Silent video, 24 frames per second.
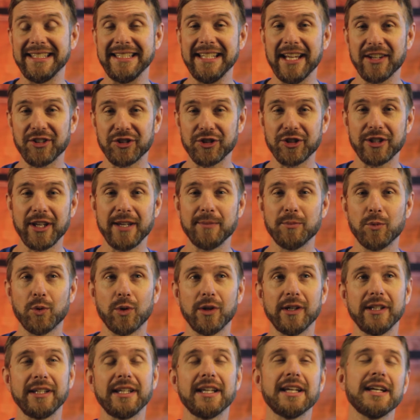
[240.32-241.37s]
yesterday
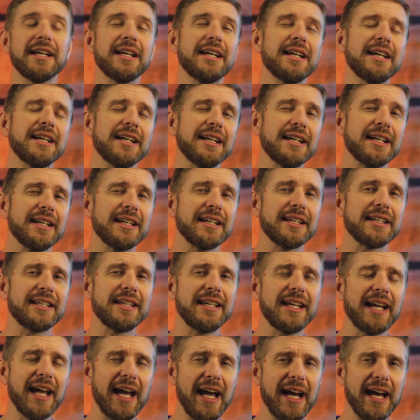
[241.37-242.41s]
morning,
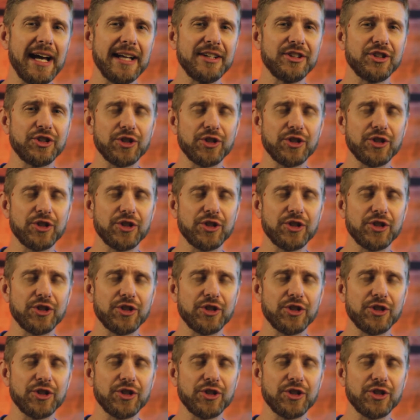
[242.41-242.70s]
he had